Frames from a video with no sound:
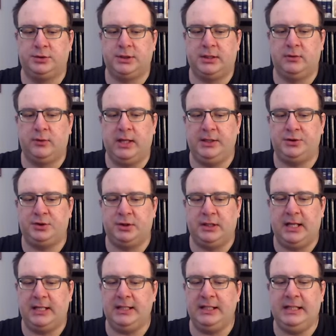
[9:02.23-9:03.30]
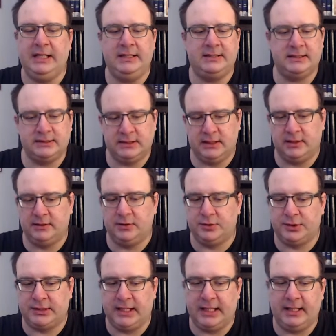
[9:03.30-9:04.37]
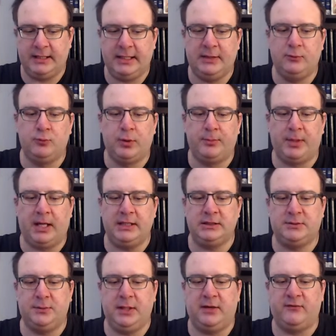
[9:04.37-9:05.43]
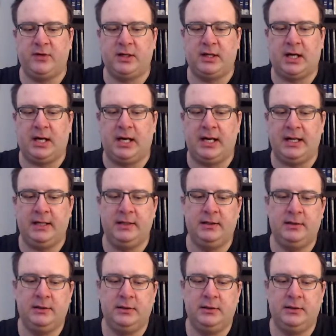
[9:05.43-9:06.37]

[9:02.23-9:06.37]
generation. And he doesn't understand. It reminds me of a guy